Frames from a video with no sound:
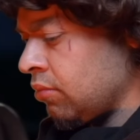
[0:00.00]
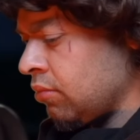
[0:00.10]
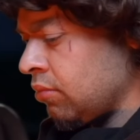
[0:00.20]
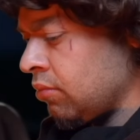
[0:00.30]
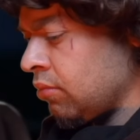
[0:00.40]

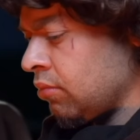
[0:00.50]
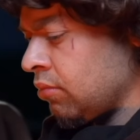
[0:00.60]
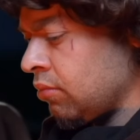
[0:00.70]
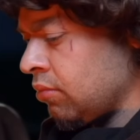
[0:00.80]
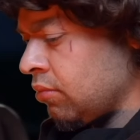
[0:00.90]

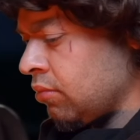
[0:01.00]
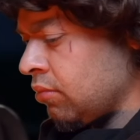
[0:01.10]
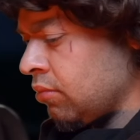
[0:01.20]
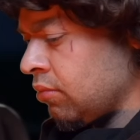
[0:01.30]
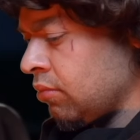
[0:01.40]

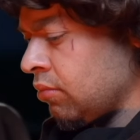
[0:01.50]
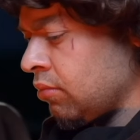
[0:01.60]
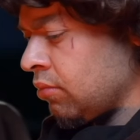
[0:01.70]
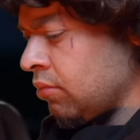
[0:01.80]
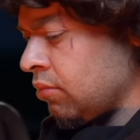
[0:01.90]

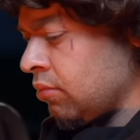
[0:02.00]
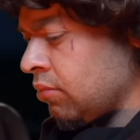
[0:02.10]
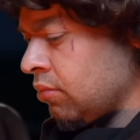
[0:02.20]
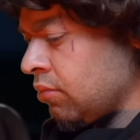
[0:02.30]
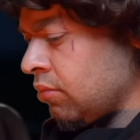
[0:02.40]

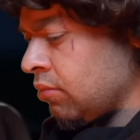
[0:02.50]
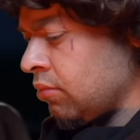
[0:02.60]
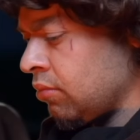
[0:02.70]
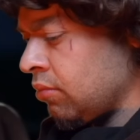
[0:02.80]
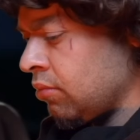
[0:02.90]

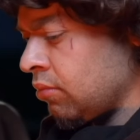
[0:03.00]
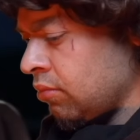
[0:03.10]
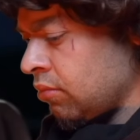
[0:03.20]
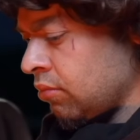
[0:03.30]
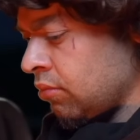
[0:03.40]
(not speaking)